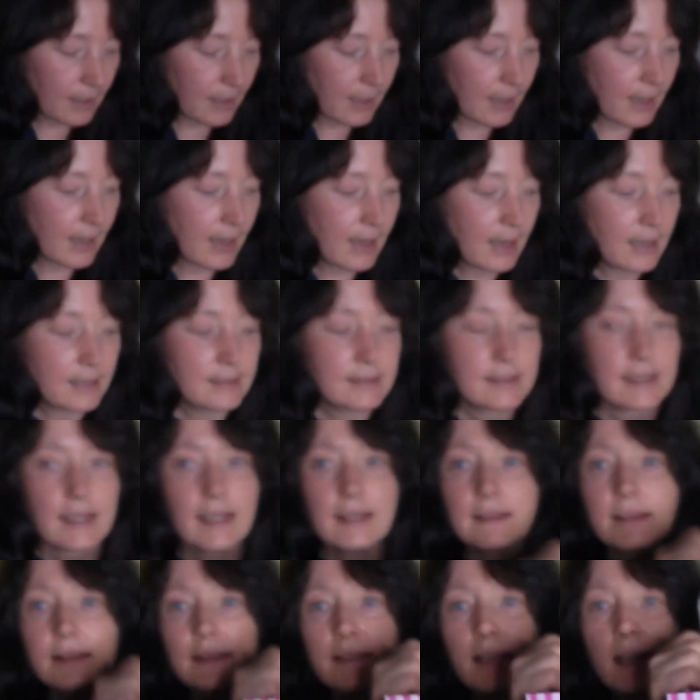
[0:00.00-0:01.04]
And
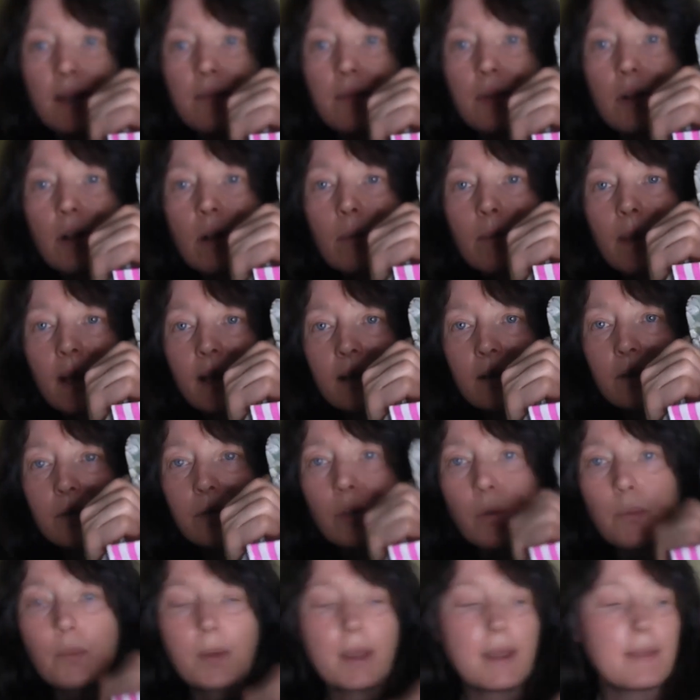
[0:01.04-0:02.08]
they're all mixed
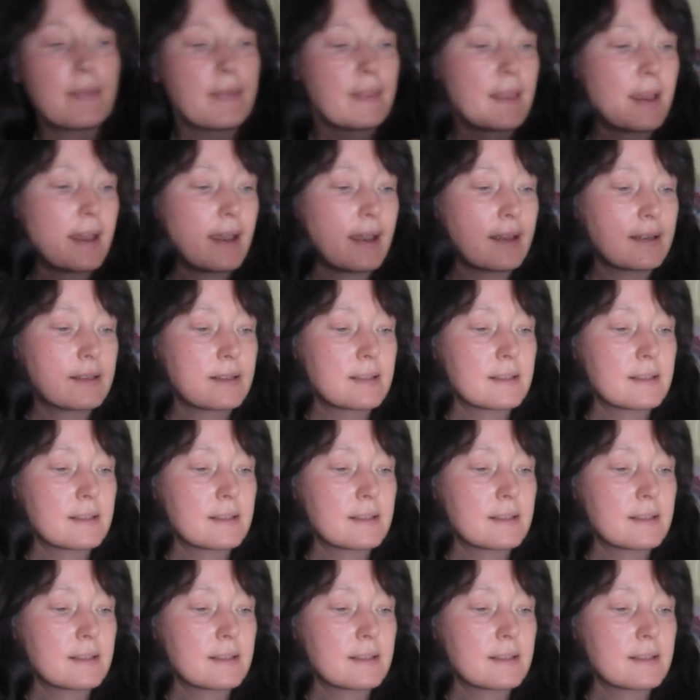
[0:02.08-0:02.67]
up in there,